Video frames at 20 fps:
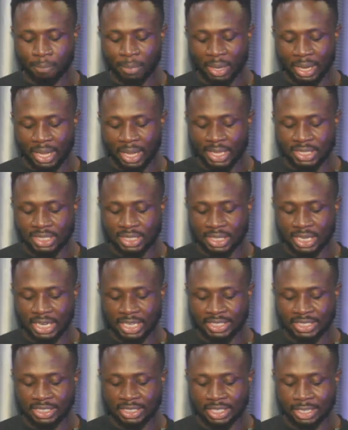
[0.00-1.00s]
McCarthy, the
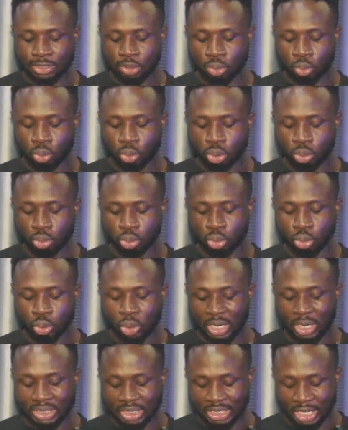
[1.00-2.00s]
assistant coach, who
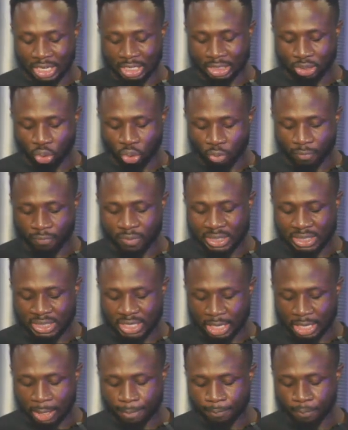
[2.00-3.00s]
took charge of this
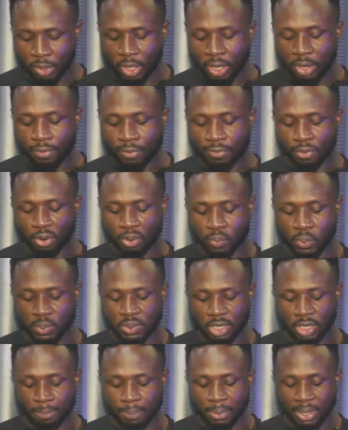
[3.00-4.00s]
game for
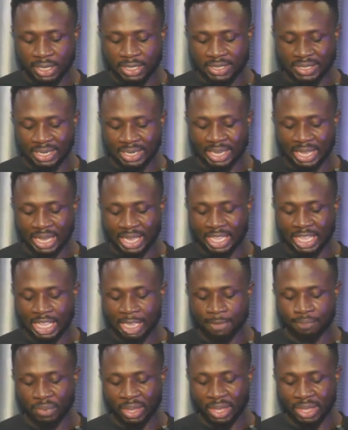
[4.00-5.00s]
Crystal Palace in their
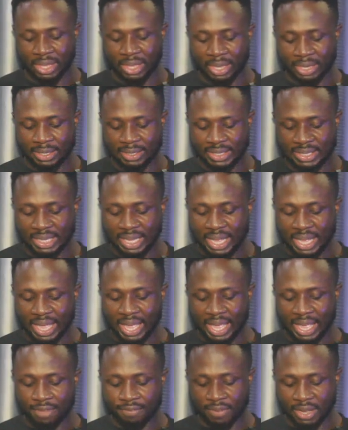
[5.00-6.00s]
game against
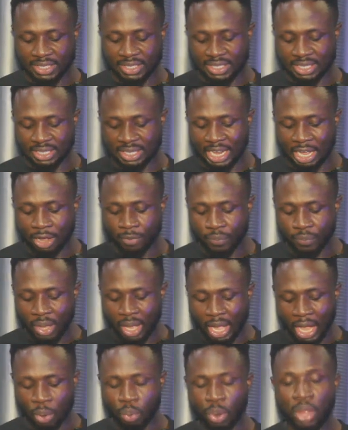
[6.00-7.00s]
Everton. Now,
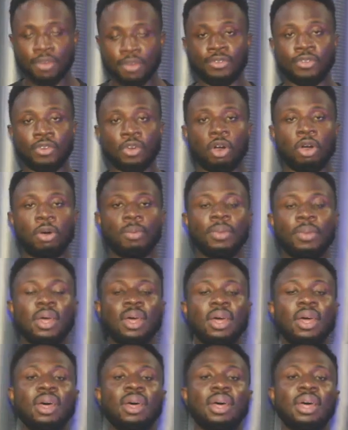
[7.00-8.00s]
away from
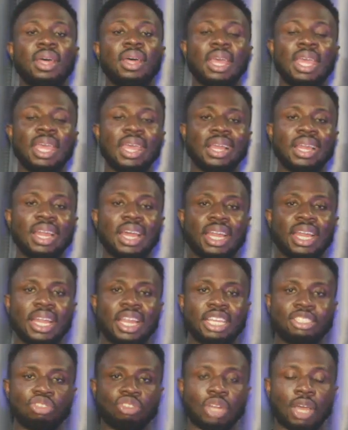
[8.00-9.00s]
England,
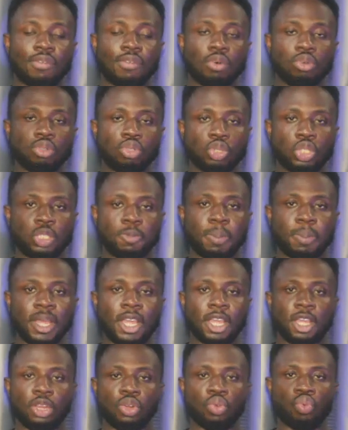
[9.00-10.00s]
let's travel to
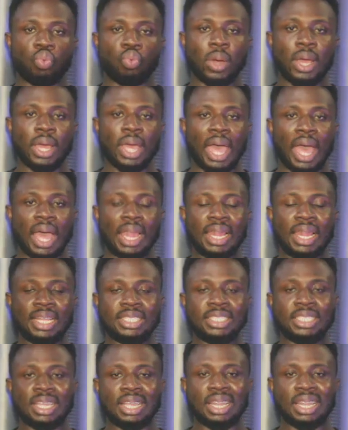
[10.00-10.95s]
Spain, where Athletic